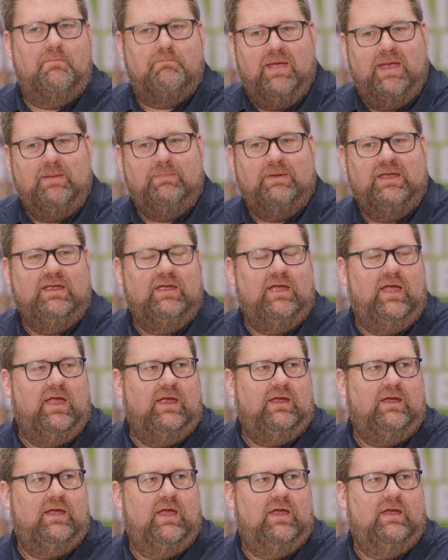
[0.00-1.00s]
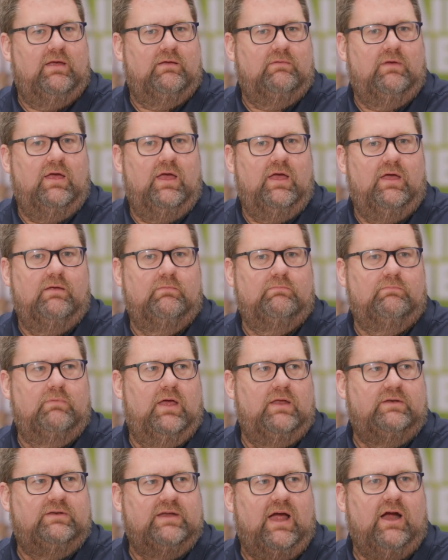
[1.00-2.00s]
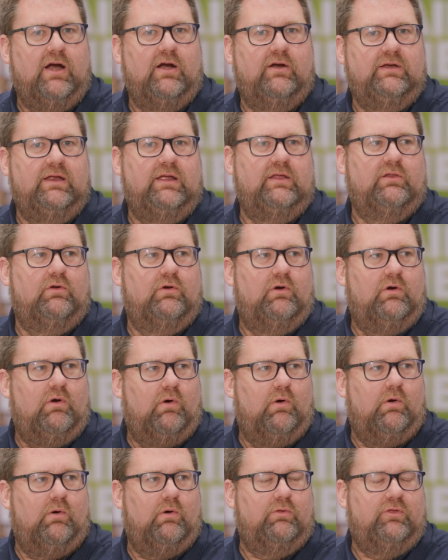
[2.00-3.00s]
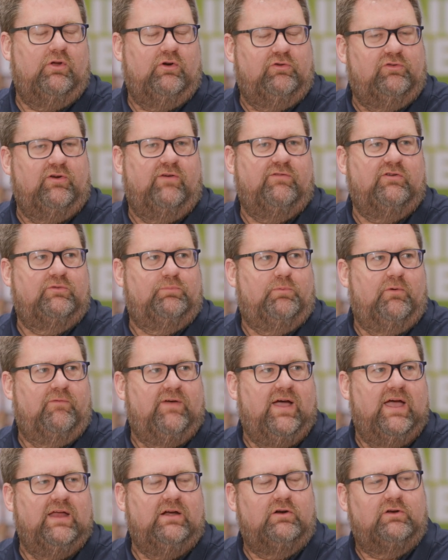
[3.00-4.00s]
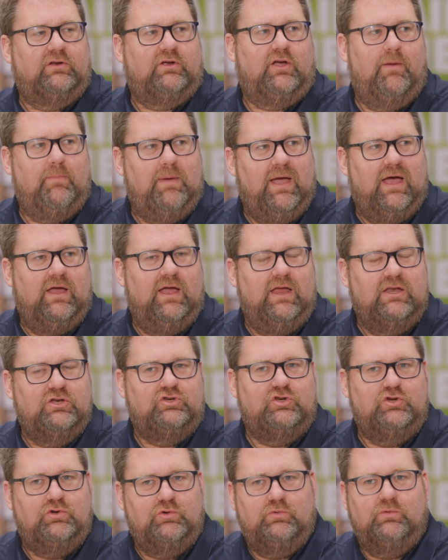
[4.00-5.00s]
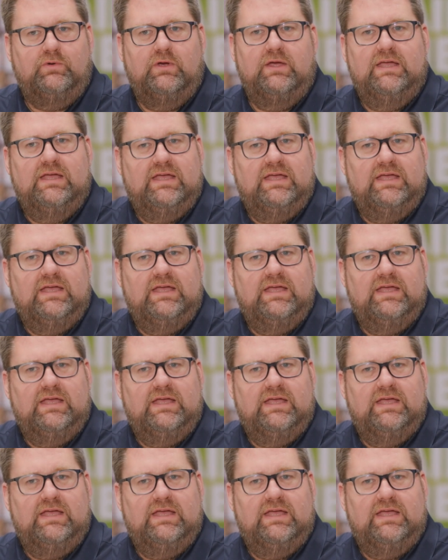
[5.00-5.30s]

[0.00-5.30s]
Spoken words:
maybe a tire dealer or their service provider to come out and do